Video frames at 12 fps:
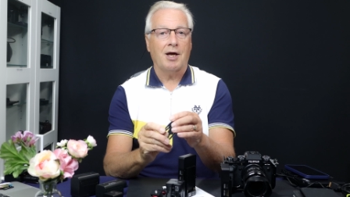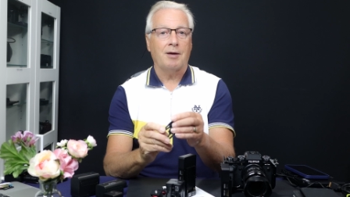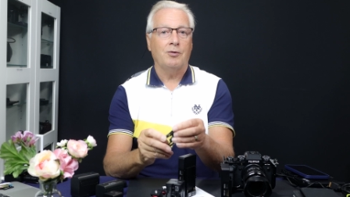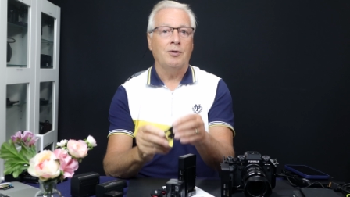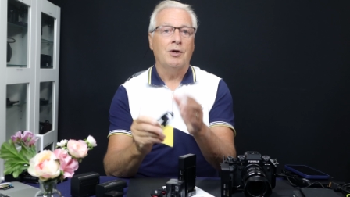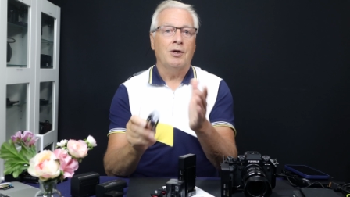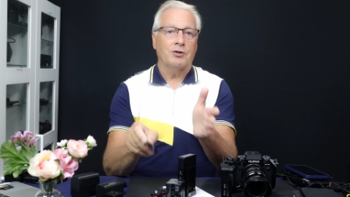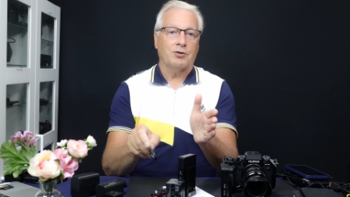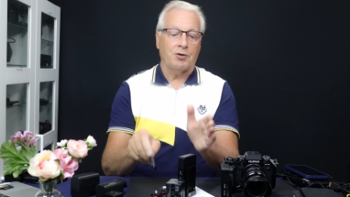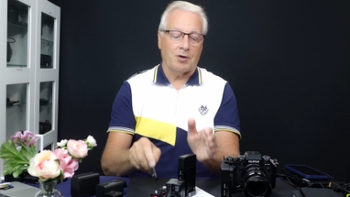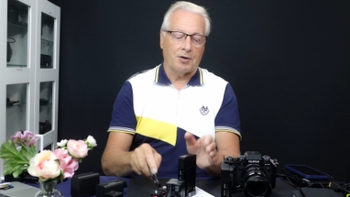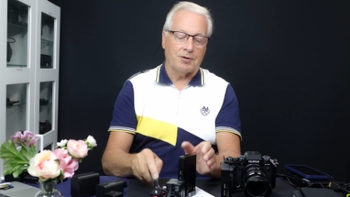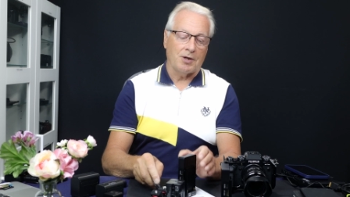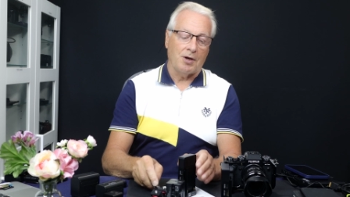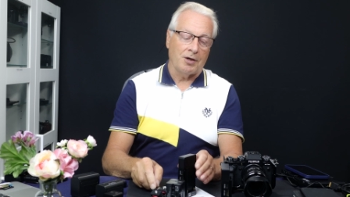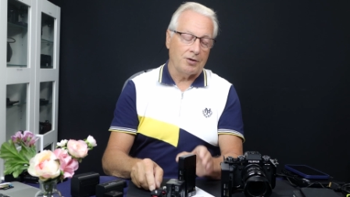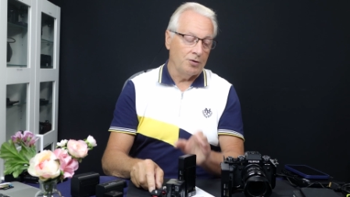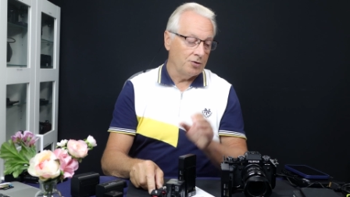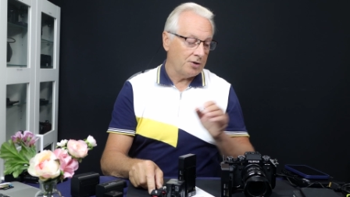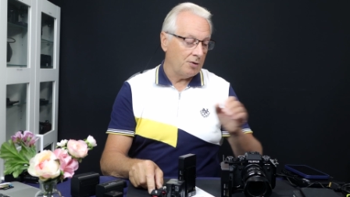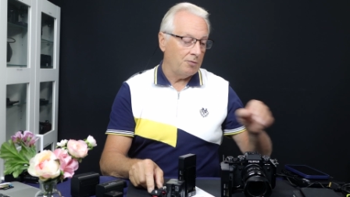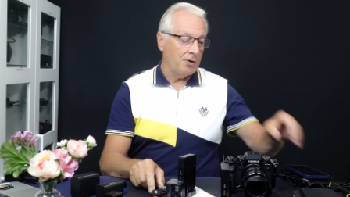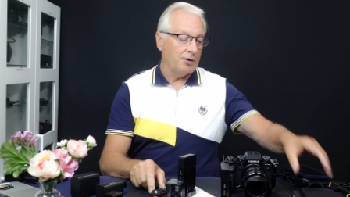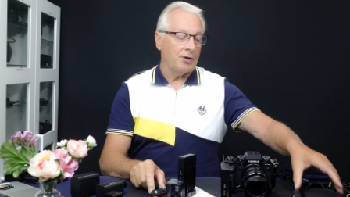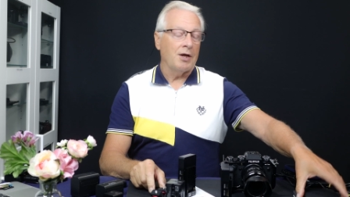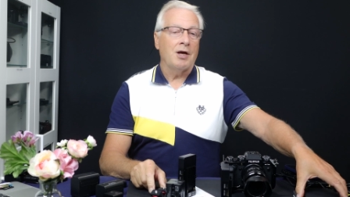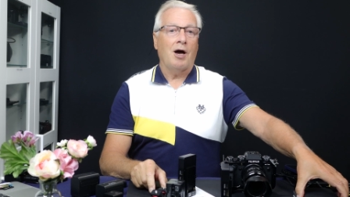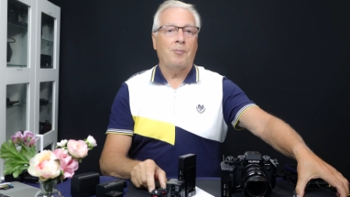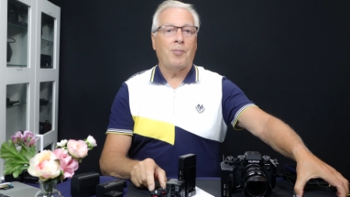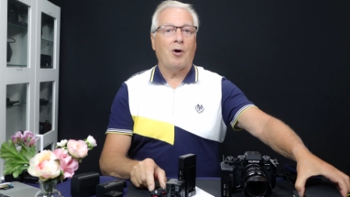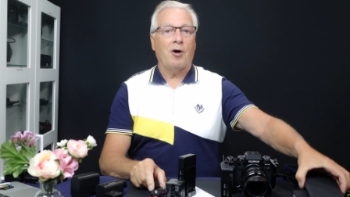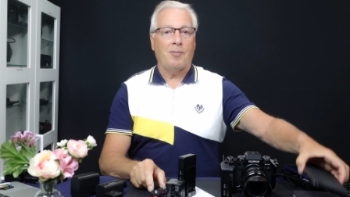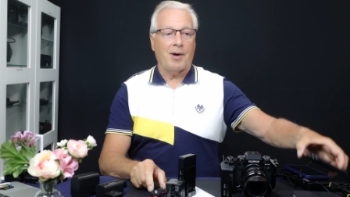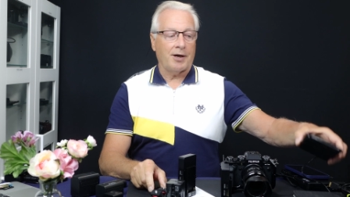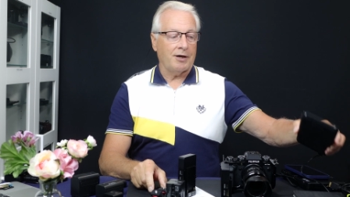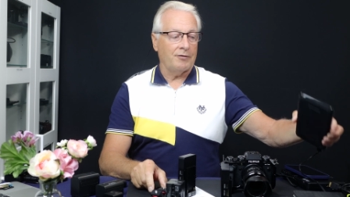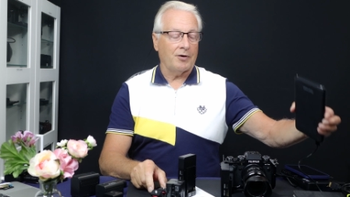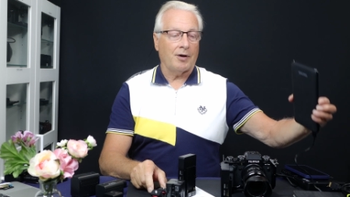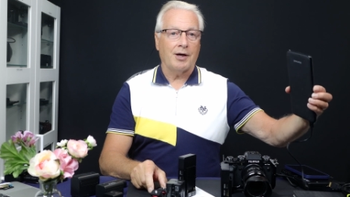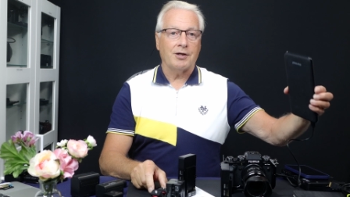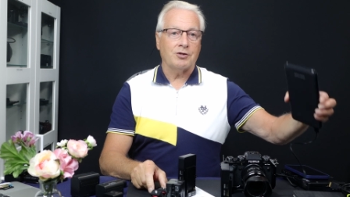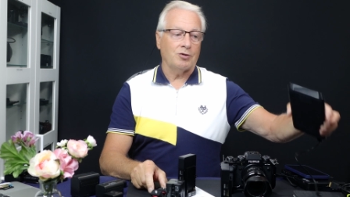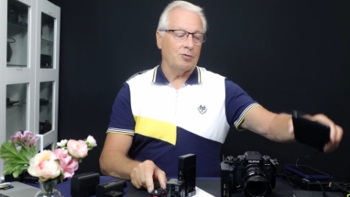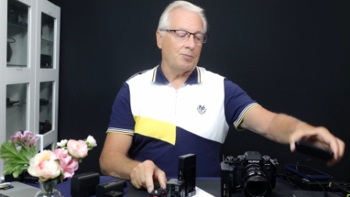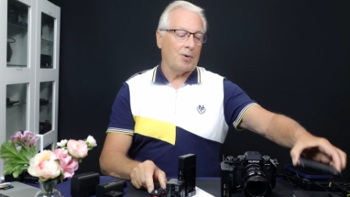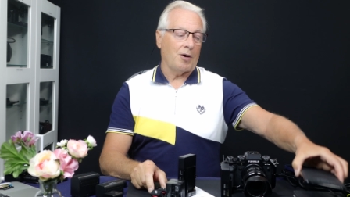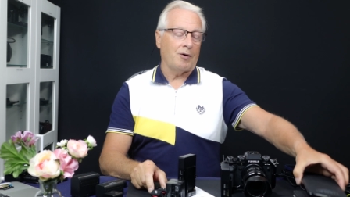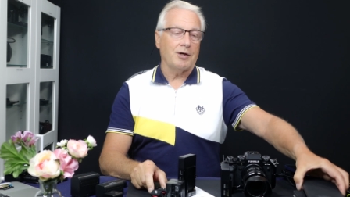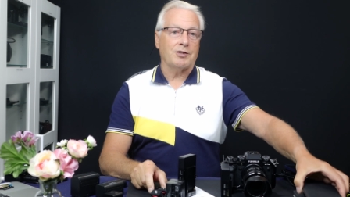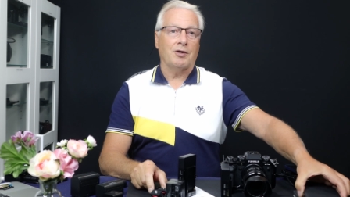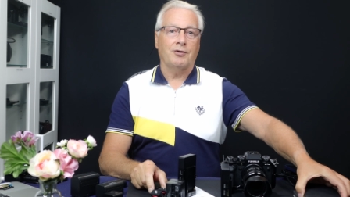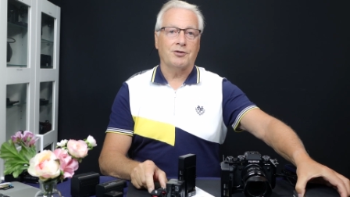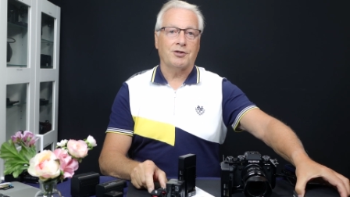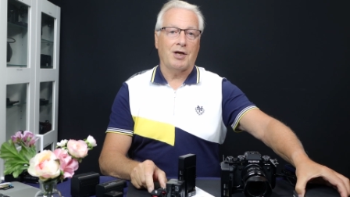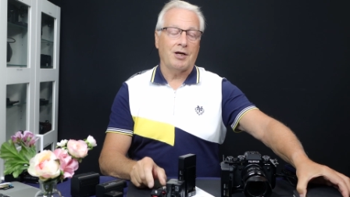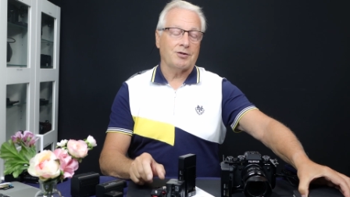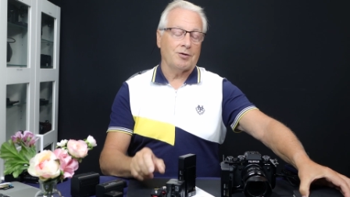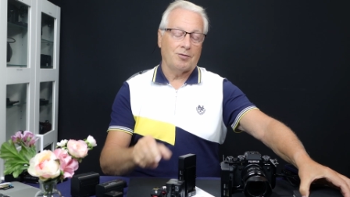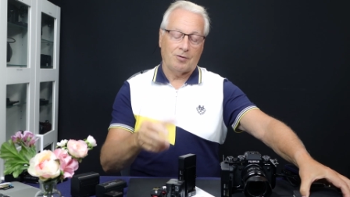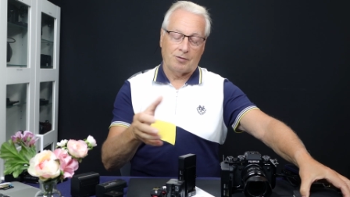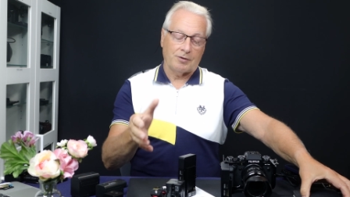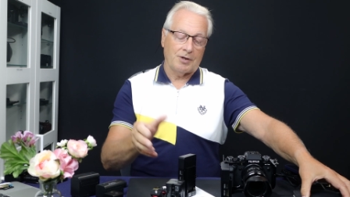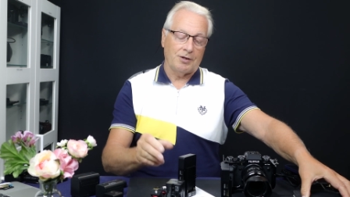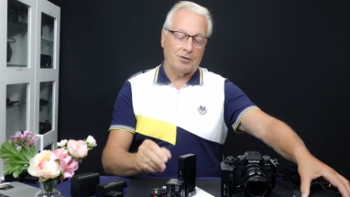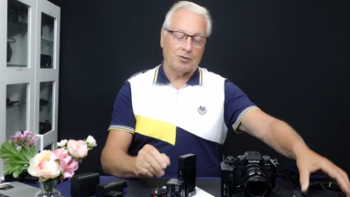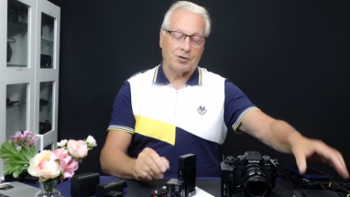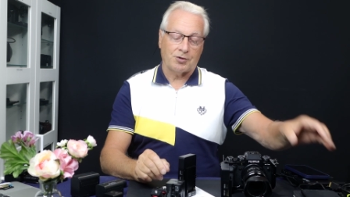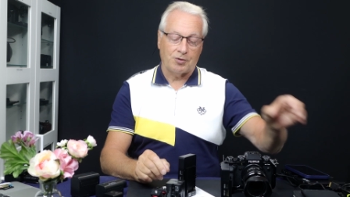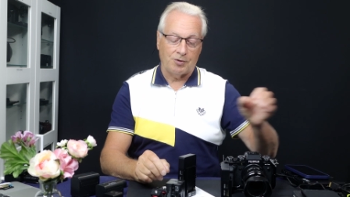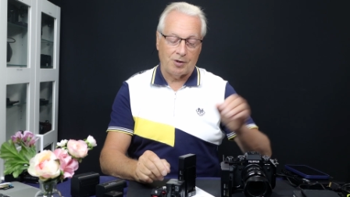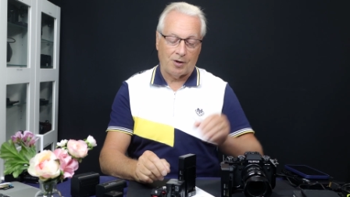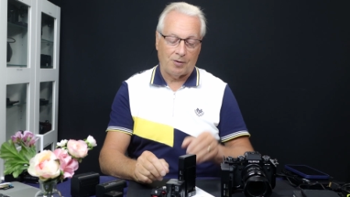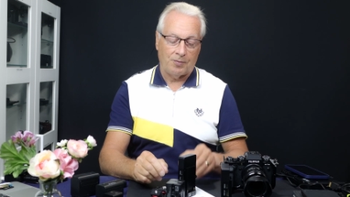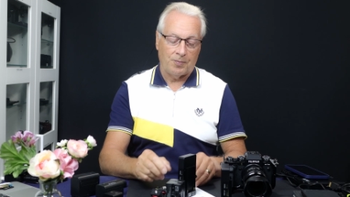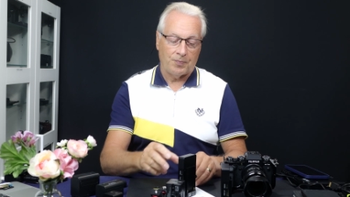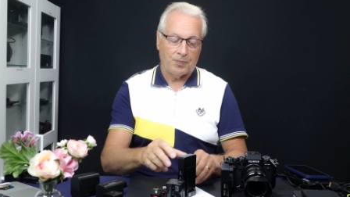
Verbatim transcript: cable so you could uh, use it with a power bank if you like to power it on set or in your studio.